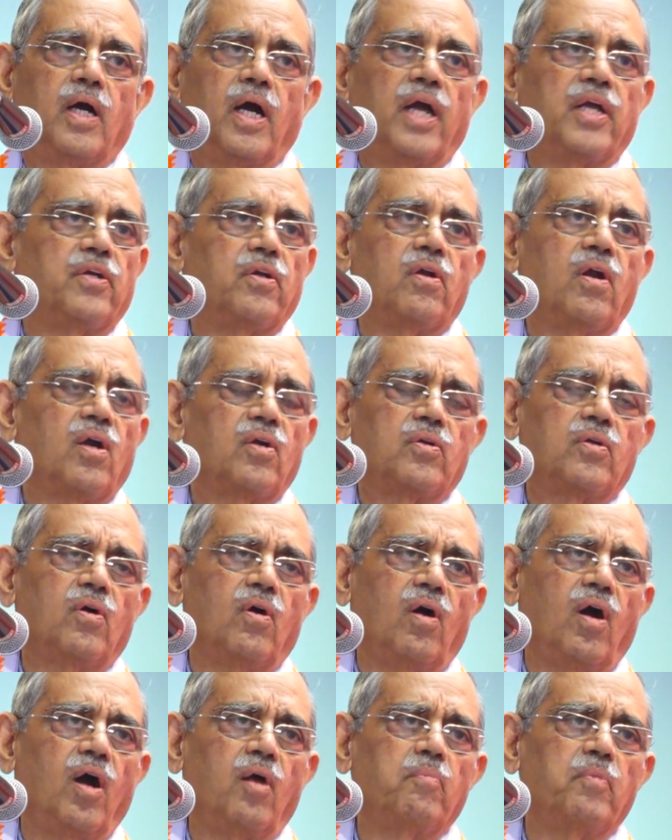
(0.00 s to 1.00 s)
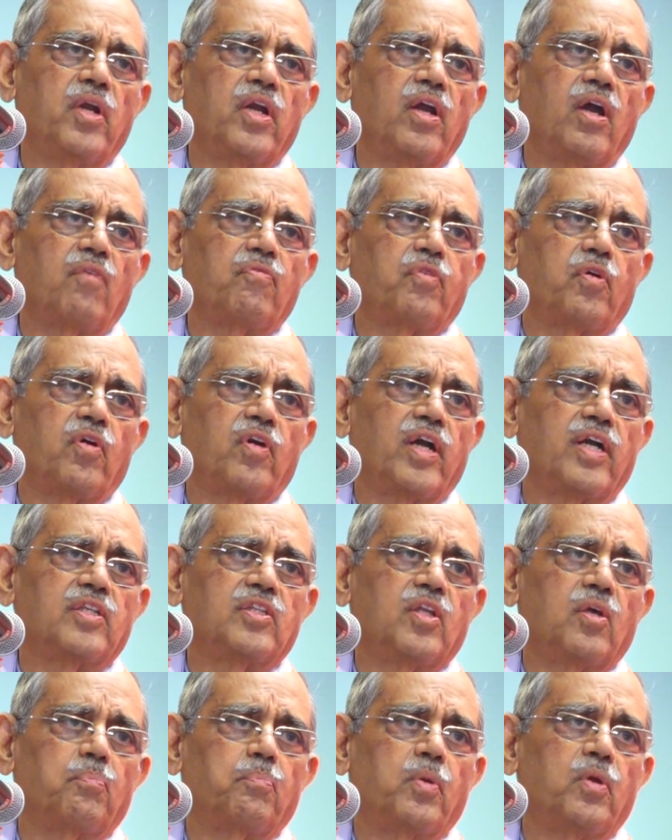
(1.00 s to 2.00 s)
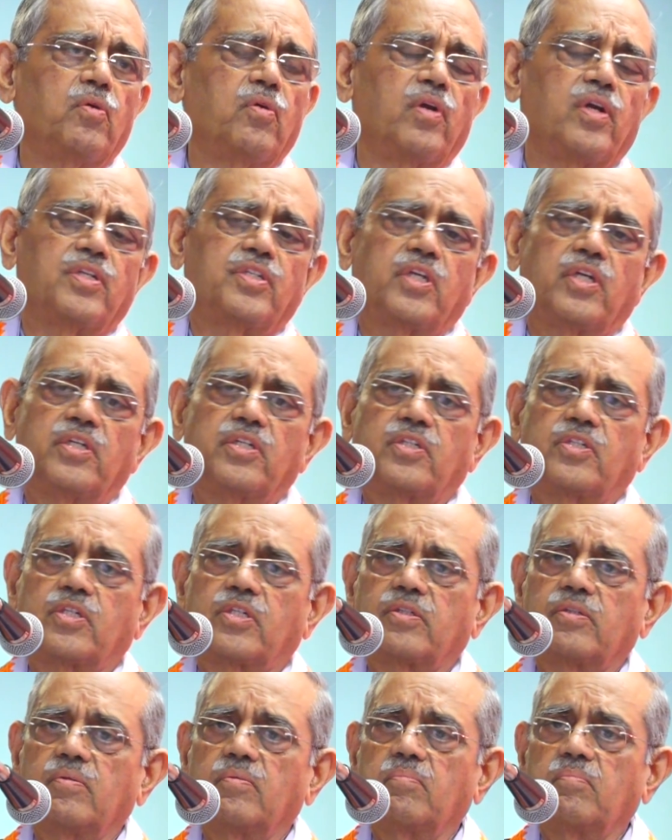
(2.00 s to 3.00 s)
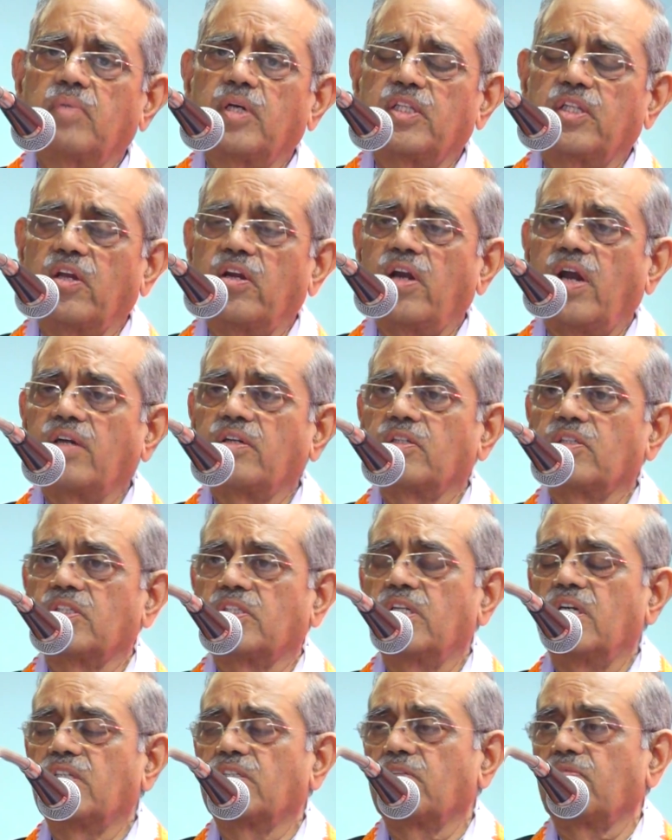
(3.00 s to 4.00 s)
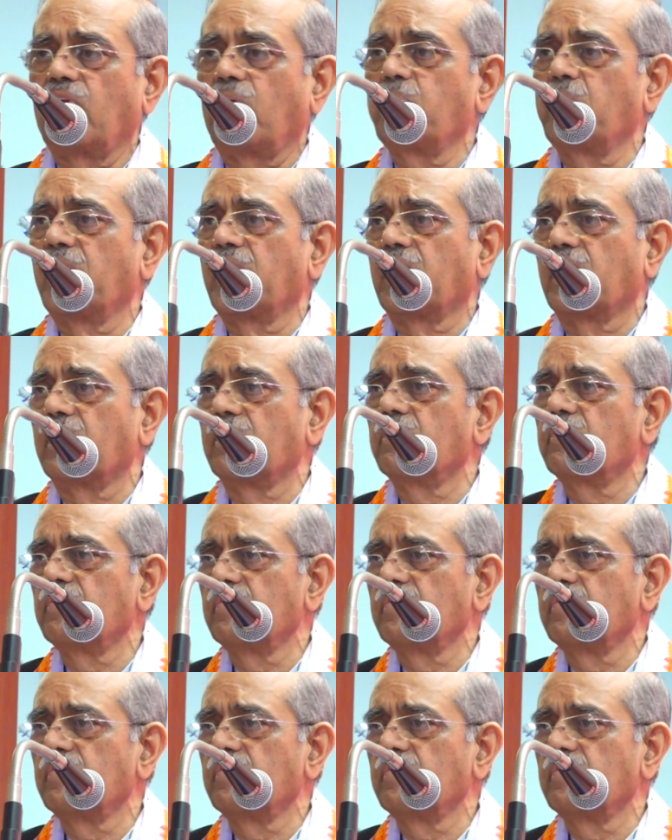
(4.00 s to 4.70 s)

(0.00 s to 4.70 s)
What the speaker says: I do not know how many of you read the Pew Research by the United States of America.